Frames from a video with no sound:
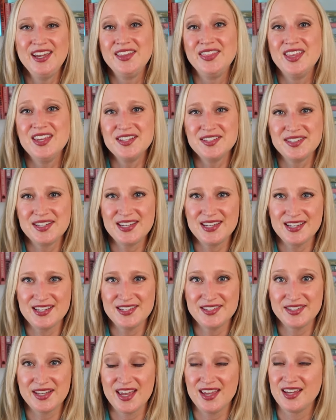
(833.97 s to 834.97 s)
This
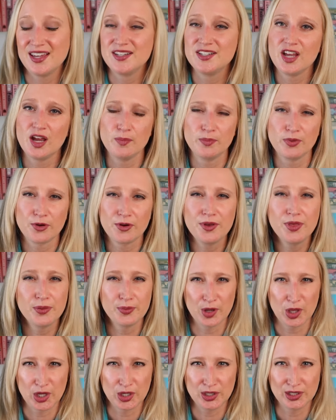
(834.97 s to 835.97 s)
is a contemporary
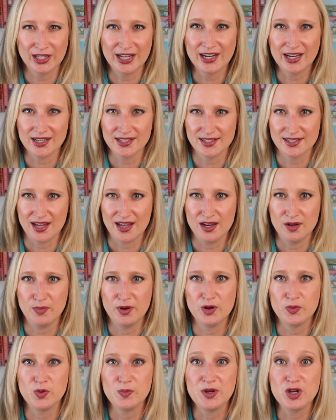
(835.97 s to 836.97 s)
thriller, like I said,
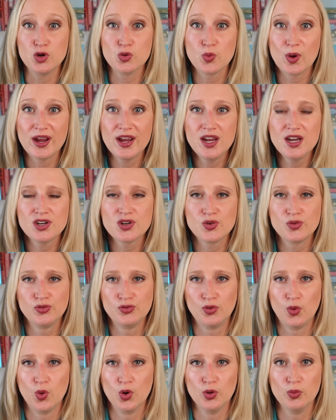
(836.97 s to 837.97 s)
but it would be great
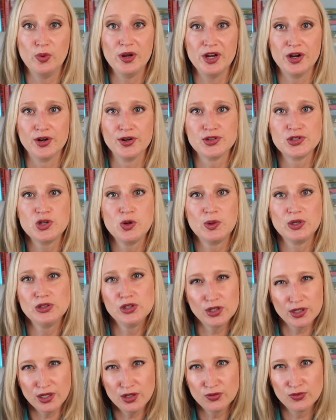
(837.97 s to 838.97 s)
for readers who are
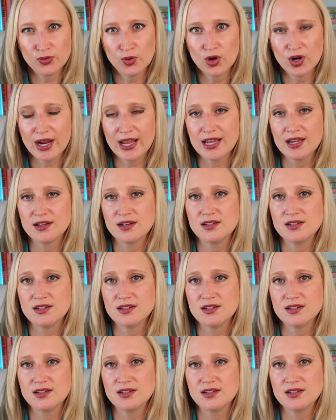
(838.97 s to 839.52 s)
looking for a